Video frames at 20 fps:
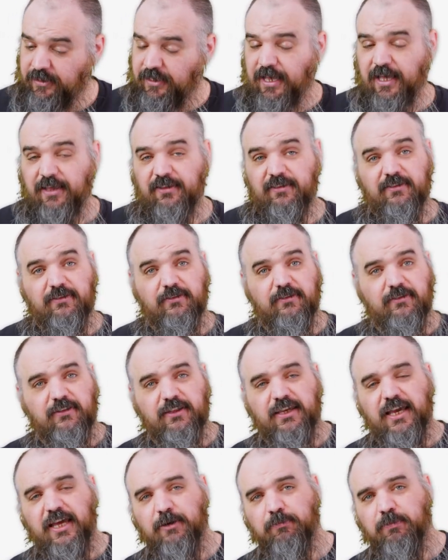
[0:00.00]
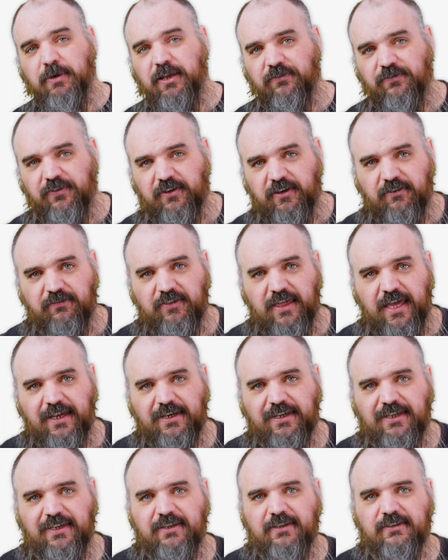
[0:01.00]
And the added benefit of
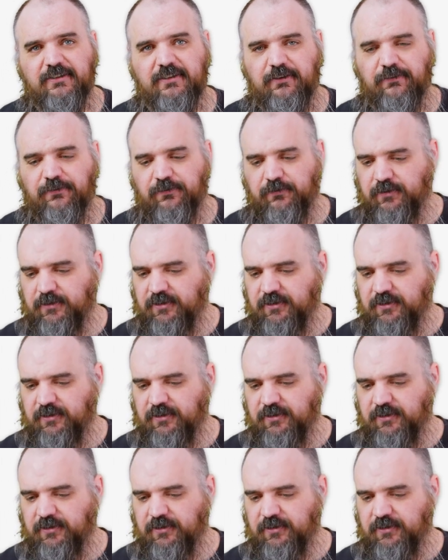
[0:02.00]
that is if